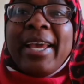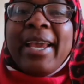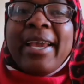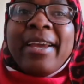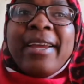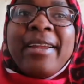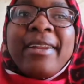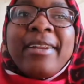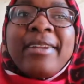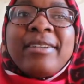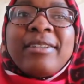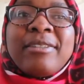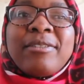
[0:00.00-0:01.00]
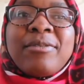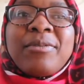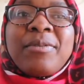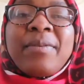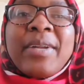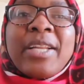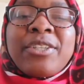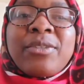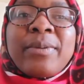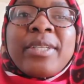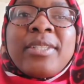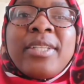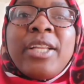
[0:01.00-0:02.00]
And what I just
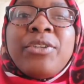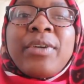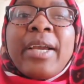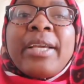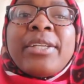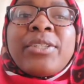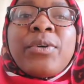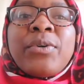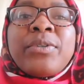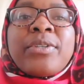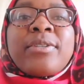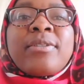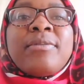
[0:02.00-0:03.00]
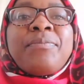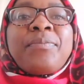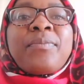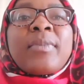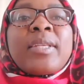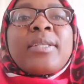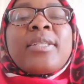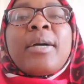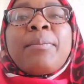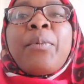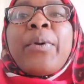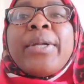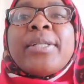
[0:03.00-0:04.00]
want to tell you guys, or just
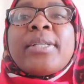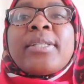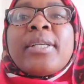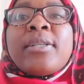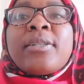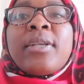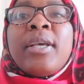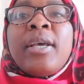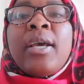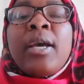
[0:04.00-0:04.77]
some pointers, is